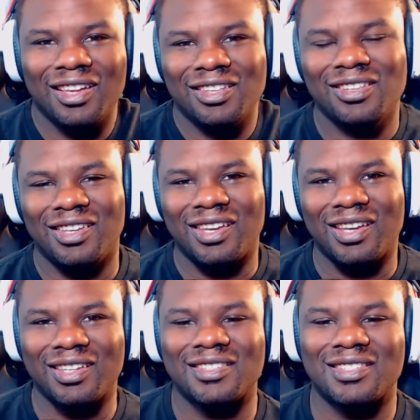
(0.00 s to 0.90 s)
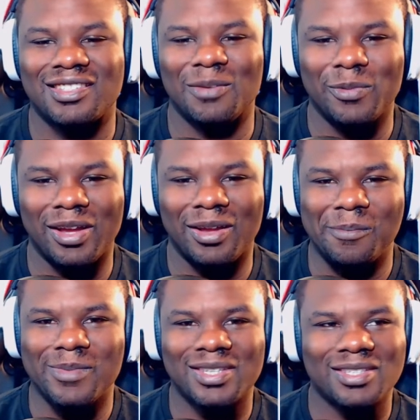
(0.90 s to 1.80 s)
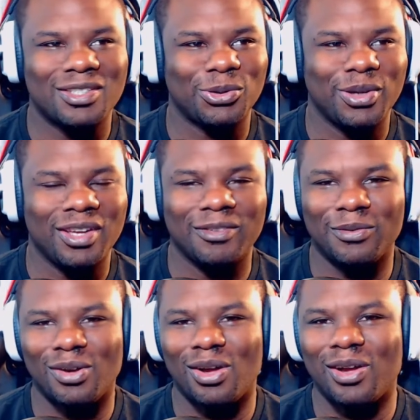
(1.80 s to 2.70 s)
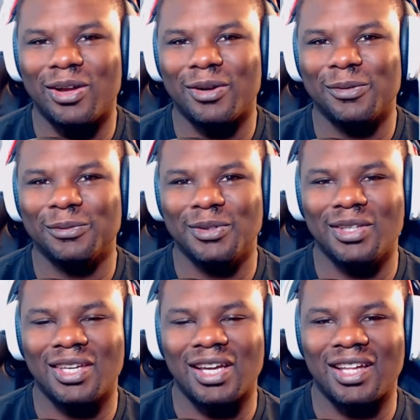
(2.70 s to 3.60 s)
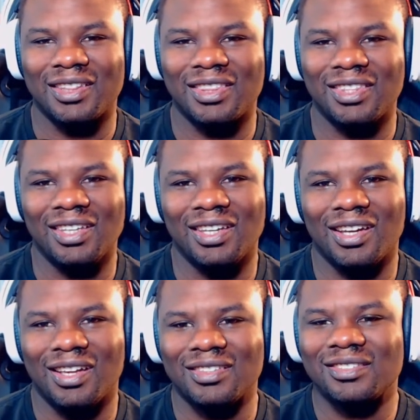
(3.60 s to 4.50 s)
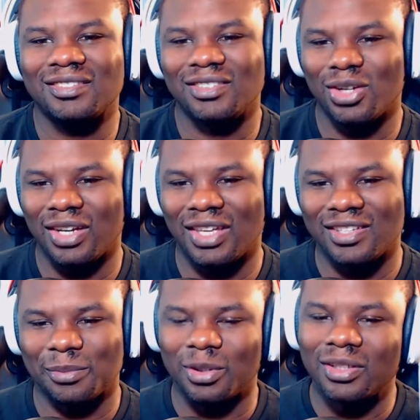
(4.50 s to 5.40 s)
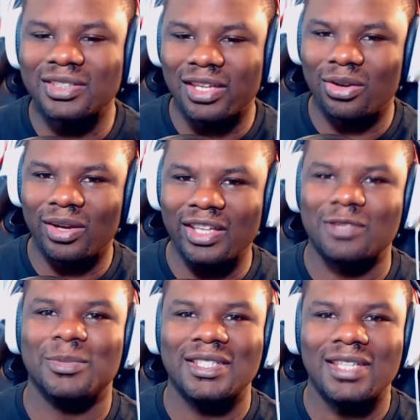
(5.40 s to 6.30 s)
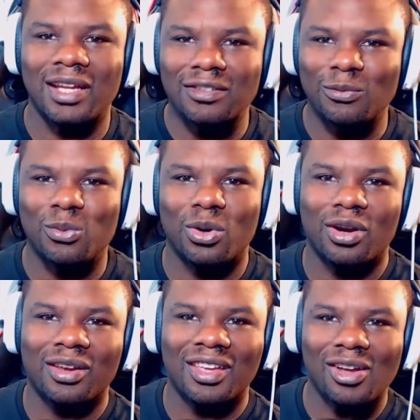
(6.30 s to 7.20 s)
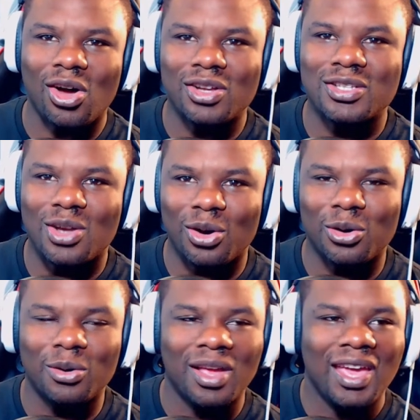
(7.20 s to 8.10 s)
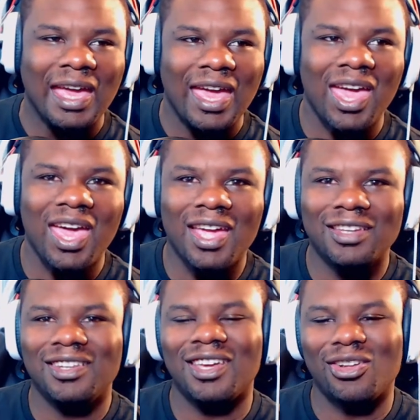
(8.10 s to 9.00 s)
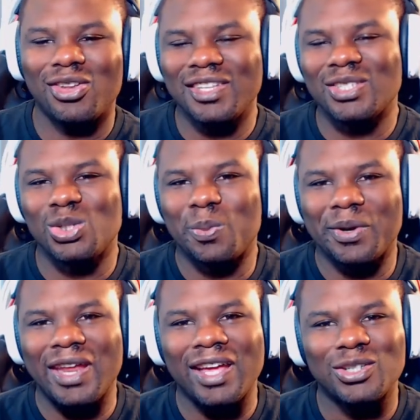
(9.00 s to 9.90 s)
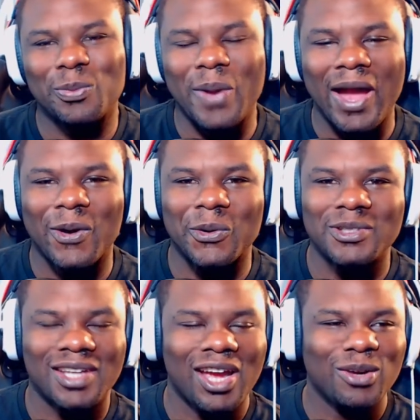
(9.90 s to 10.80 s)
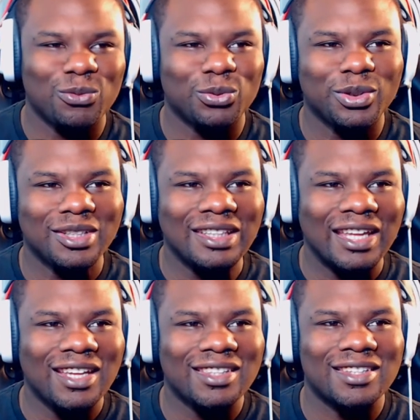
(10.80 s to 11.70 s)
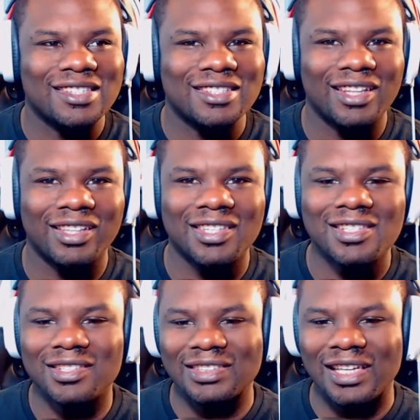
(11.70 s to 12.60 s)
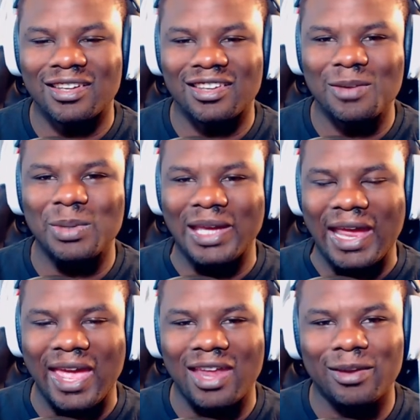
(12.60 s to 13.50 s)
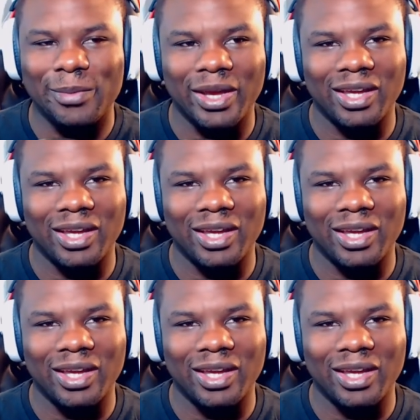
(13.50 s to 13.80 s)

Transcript: you get some uh, mystery involved. You got the uh, you're gonna get some. It looks like you're gonna get some detective work also, and you get all these supernatural powers. I really like this. Like this looks like it could be an anime.